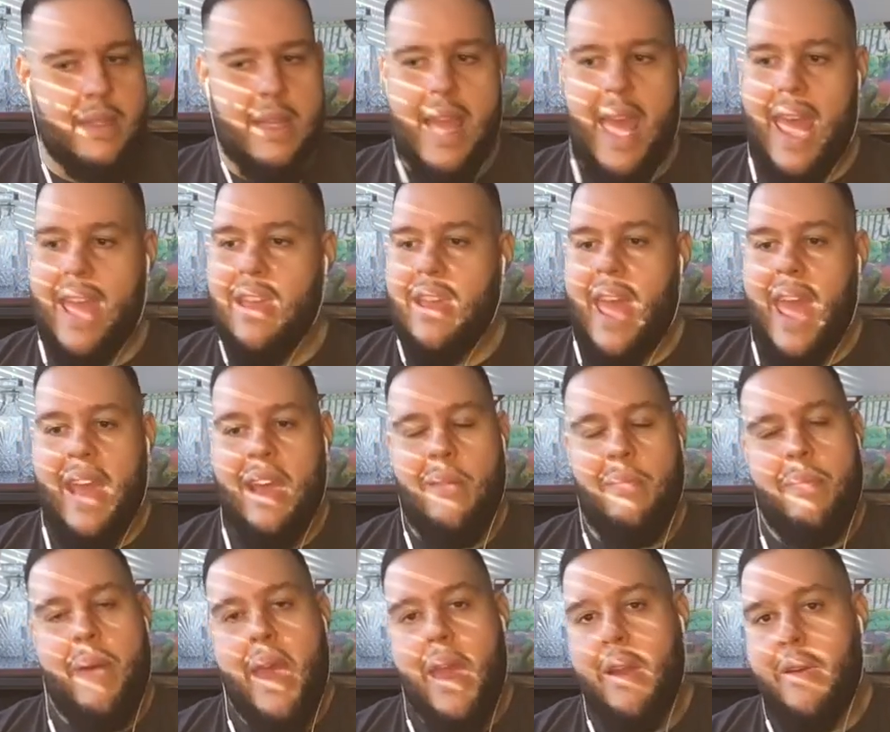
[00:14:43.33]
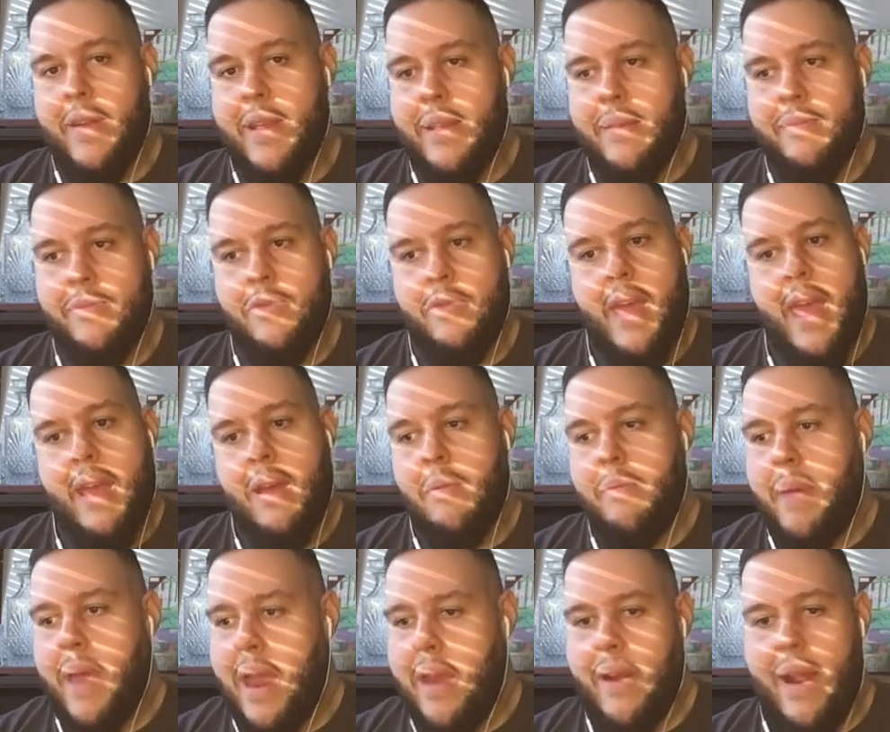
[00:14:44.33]
you can't compare it. You can't
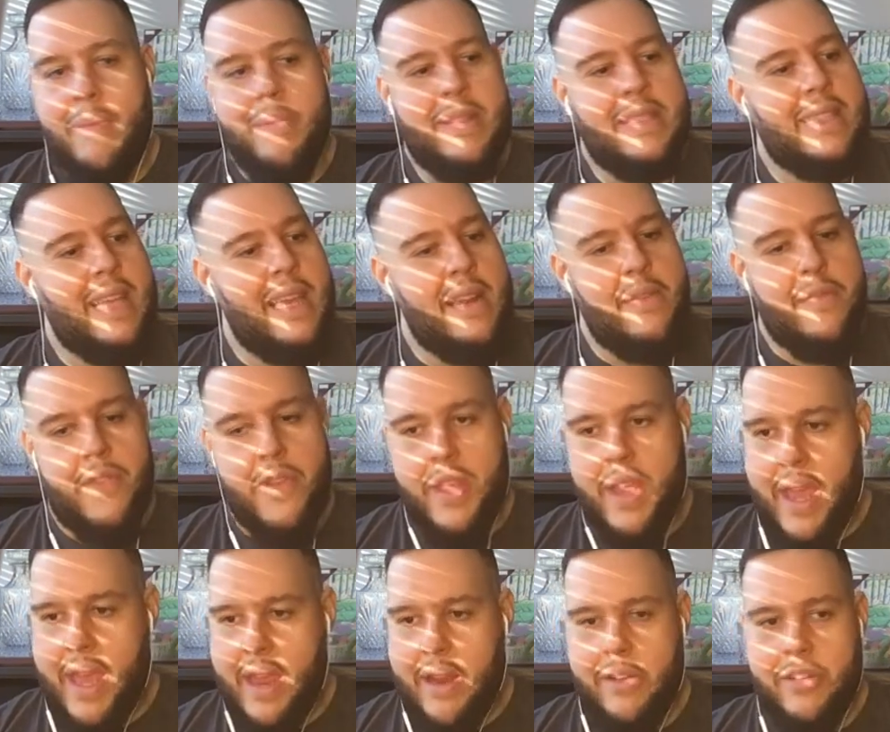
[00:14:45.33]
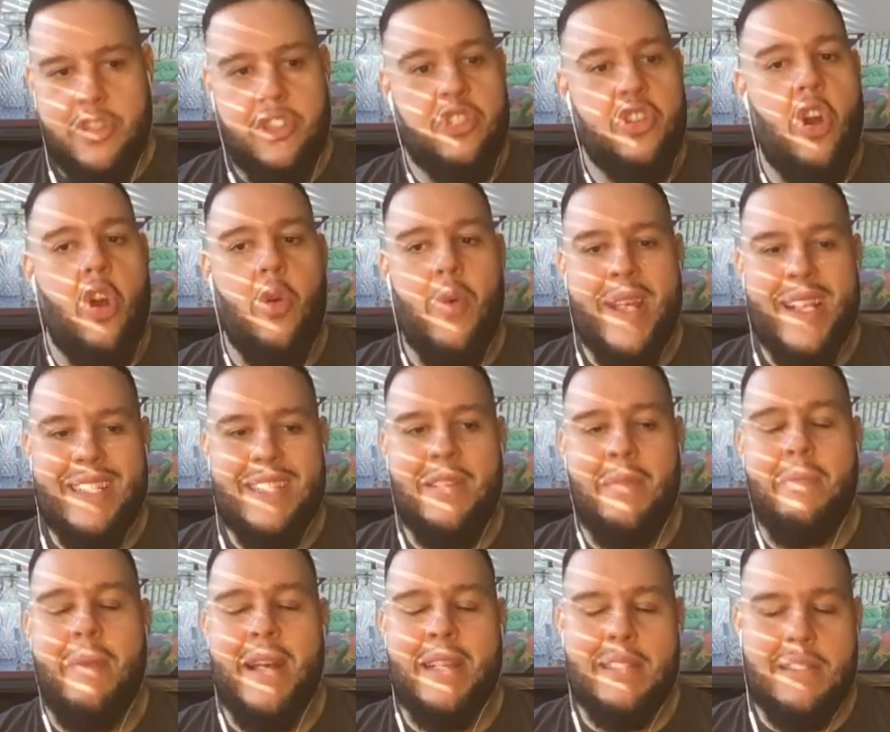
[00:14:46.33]
compare it. I've been saying it for years. Joe is
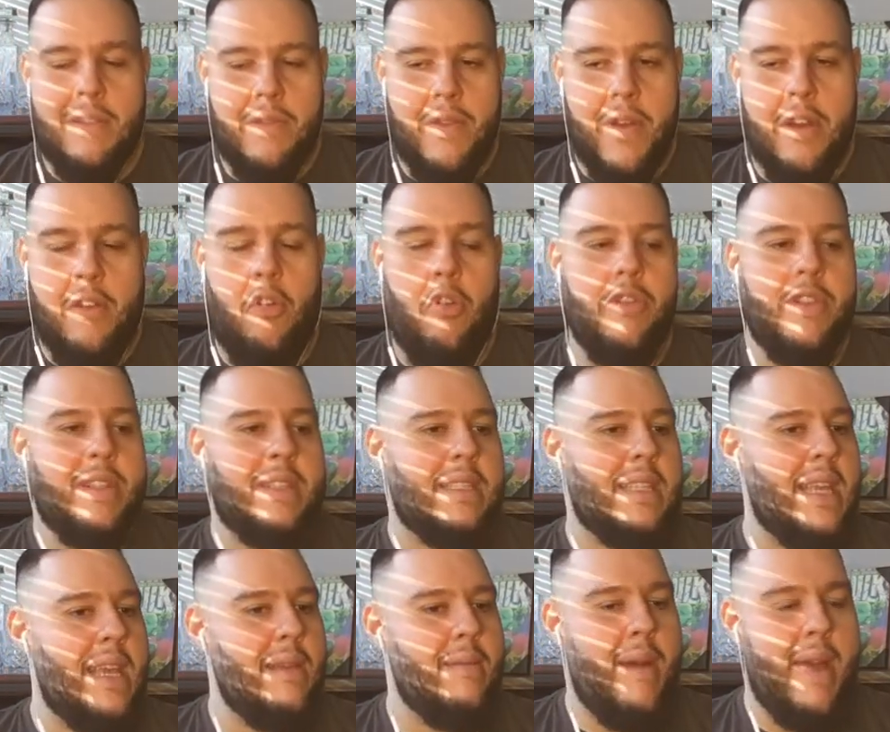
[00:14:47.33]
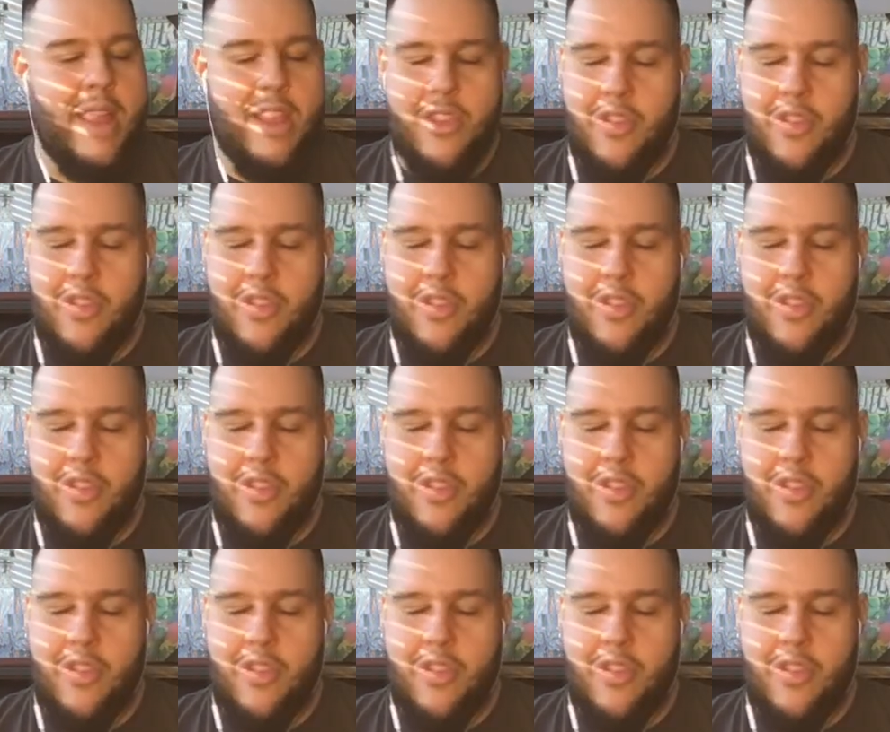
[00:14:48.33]
the best defender on this team.